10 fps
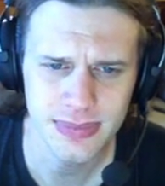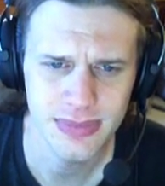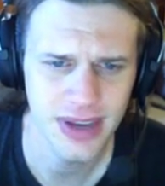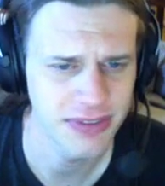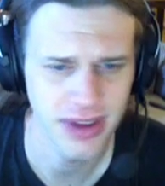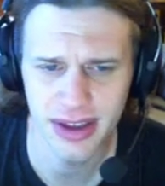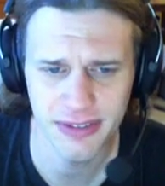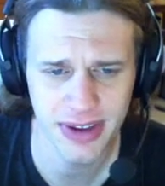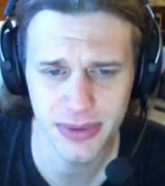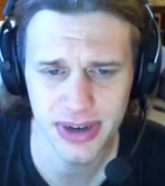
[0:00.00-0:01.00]
yeah, if
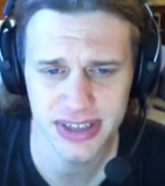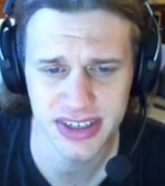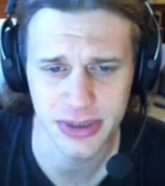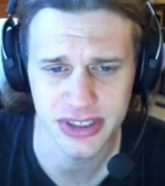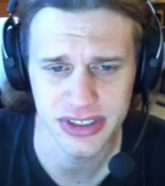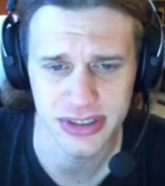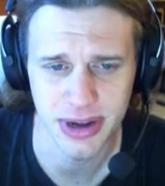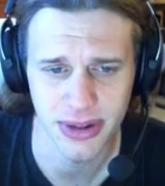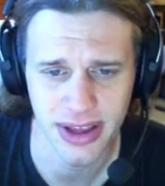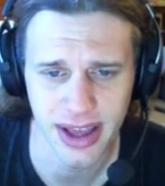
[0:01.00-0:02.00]
anyone has any questions
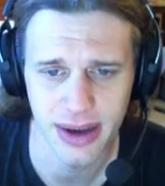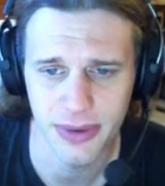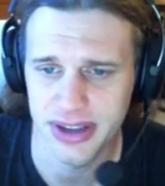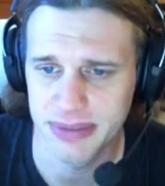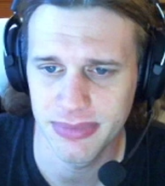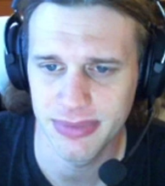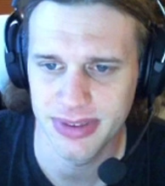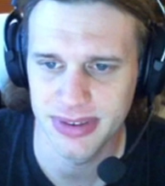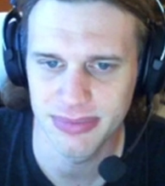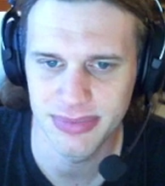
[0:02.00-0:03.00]
about like how I
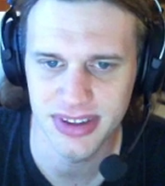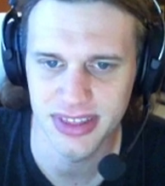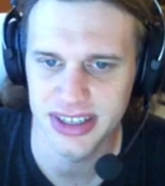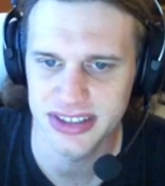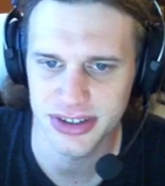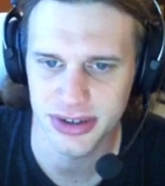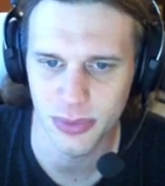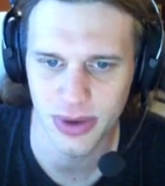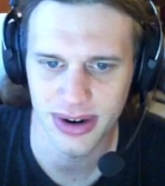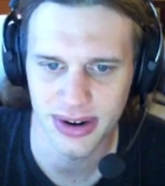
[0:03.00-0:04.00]
did this or
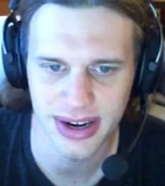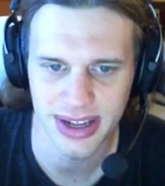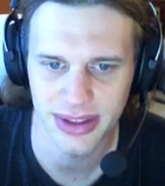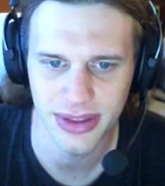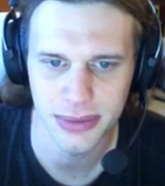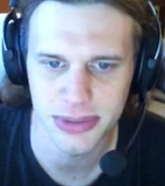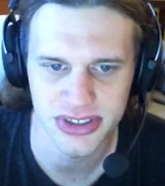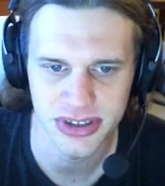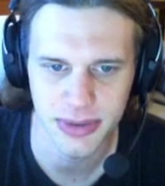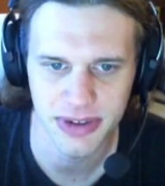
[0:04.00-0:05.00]
where any of the numbers
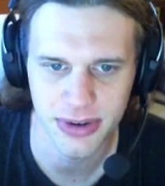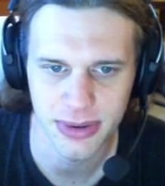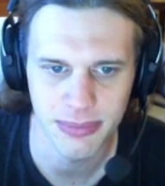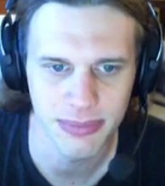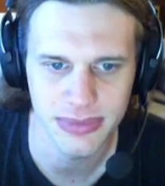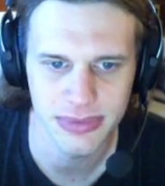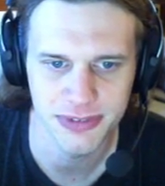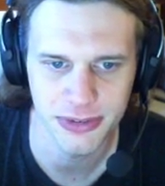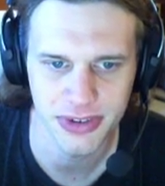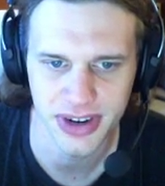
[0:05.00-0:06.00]
are coming from,
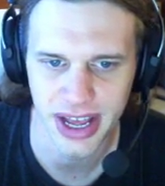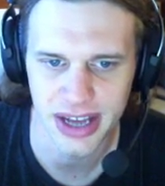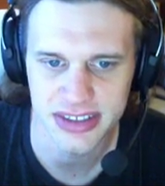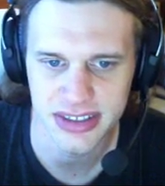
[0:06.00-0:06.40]
feel free to ask.